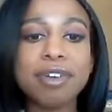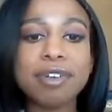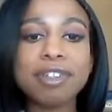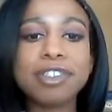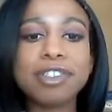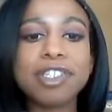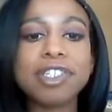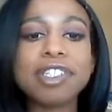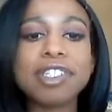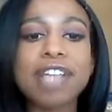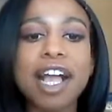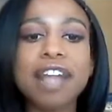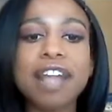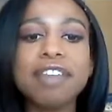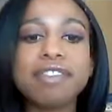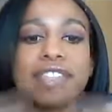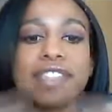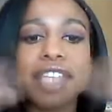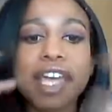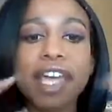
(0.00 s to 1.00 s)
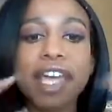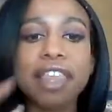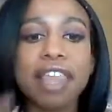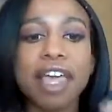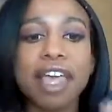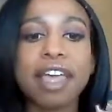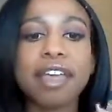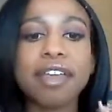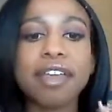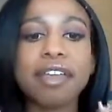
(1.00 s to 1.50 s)
just kind of saying
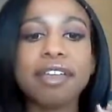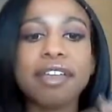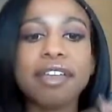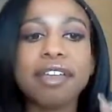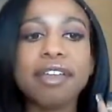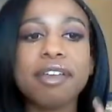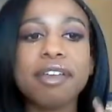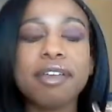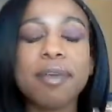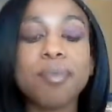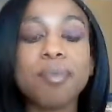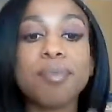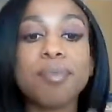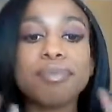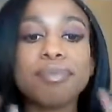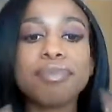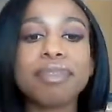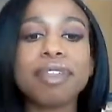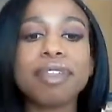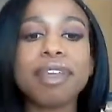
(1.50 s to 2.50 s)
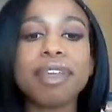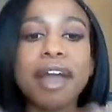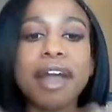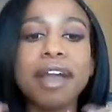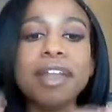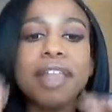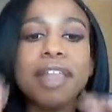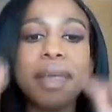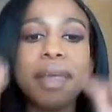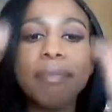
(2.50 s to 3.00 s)
like
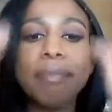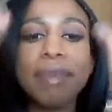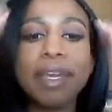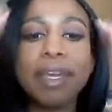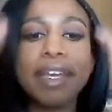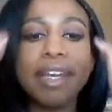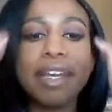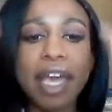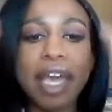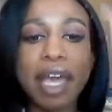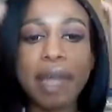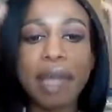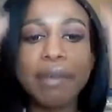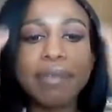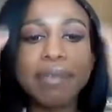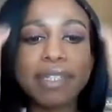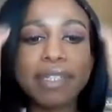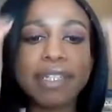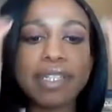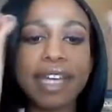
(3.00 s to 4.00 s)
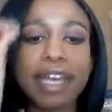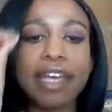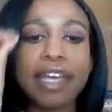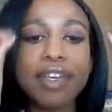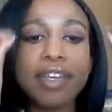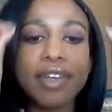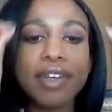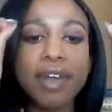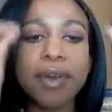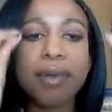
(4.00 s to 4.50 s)
kind of like big names, like
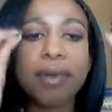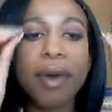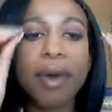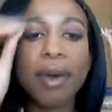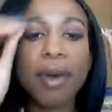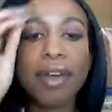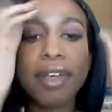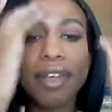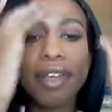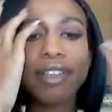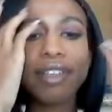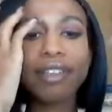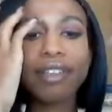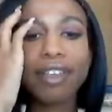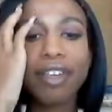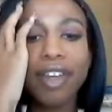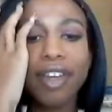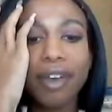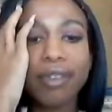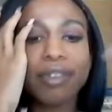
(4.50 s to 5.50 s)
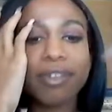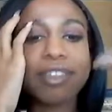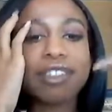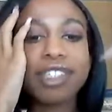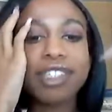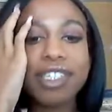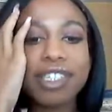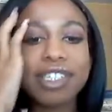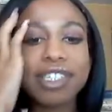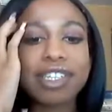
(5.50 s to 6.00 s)

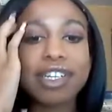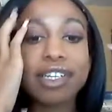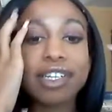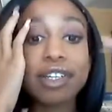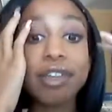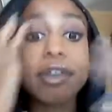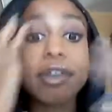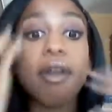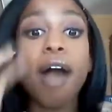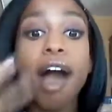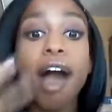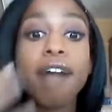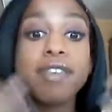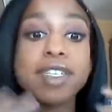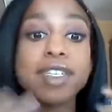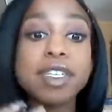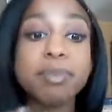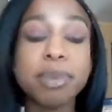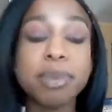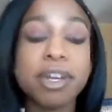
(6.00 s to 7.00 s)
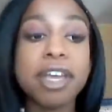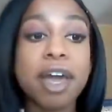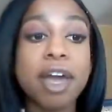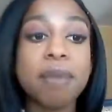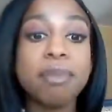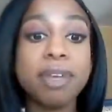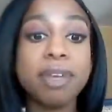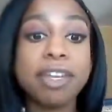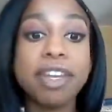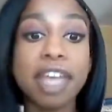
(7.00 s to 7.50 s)
just obviously putting
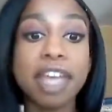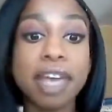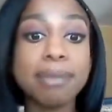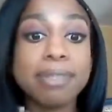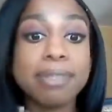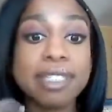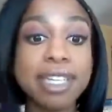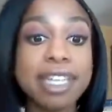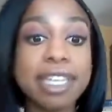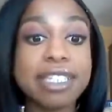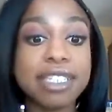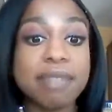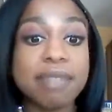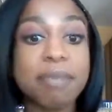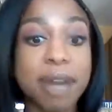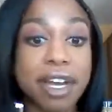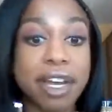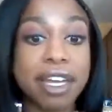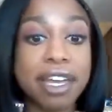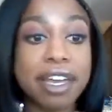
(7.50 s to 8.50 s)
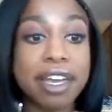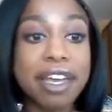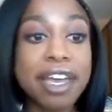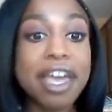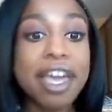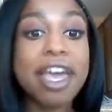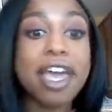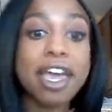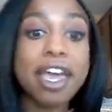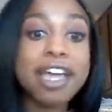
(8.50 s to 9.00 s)
out big names to get somebody
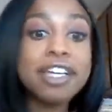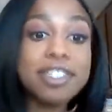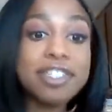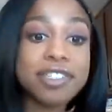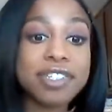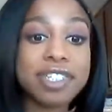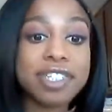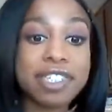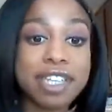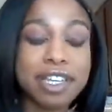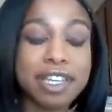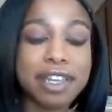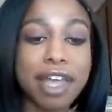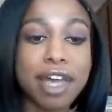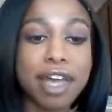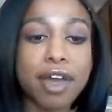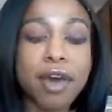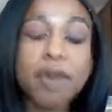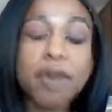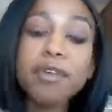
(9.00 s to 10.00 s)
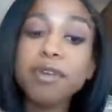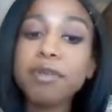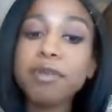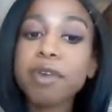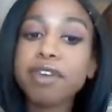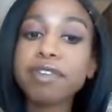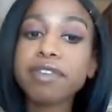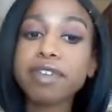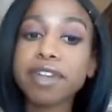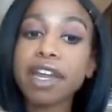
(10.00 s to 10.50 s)
interested. Like, oh, you
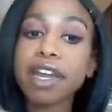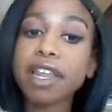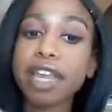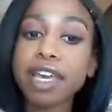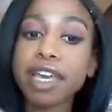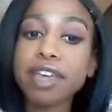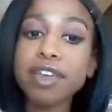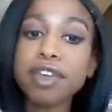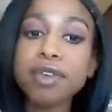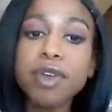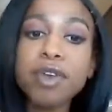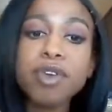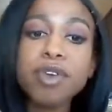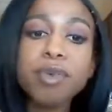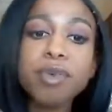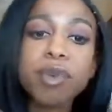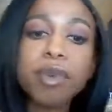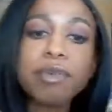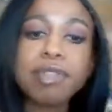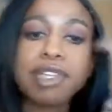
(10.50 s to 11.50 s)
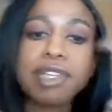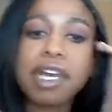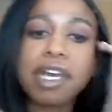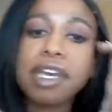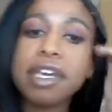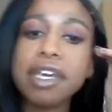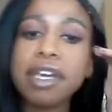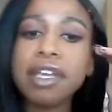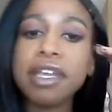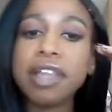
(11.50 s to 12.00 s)
work for like you work with
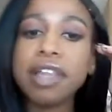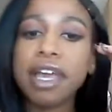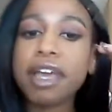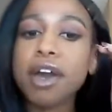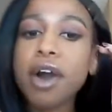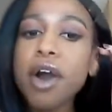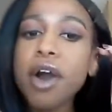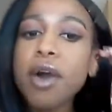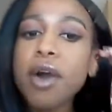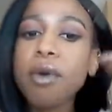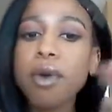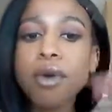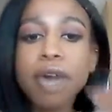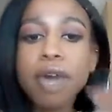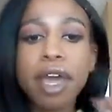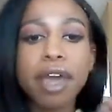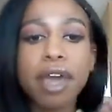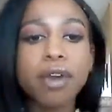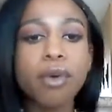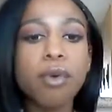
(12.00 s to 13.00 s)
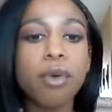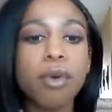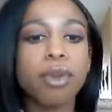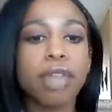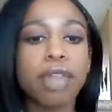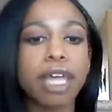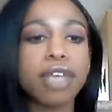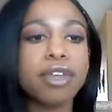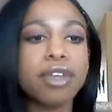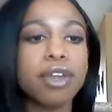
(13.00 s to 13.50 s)
Nike. Like, oh, okay, cool.
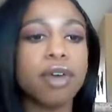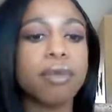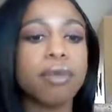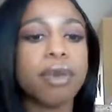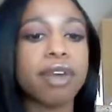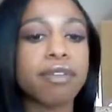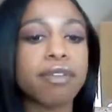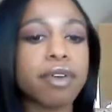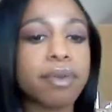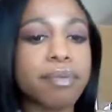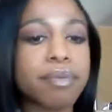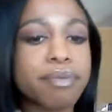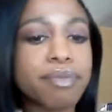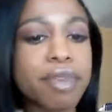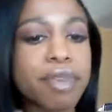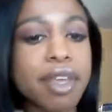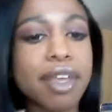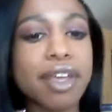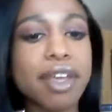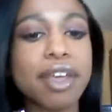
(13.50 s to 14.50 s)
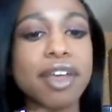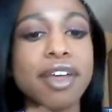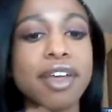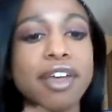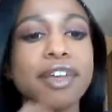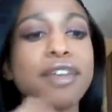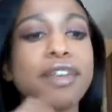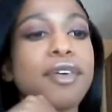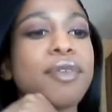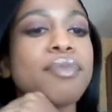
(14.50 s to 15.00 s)
Like, whatever."
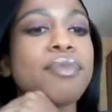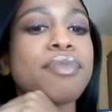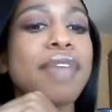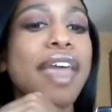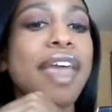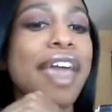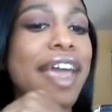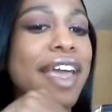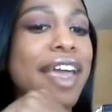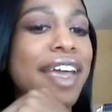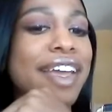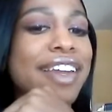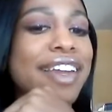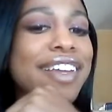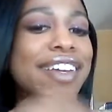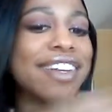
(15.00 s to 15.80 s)
And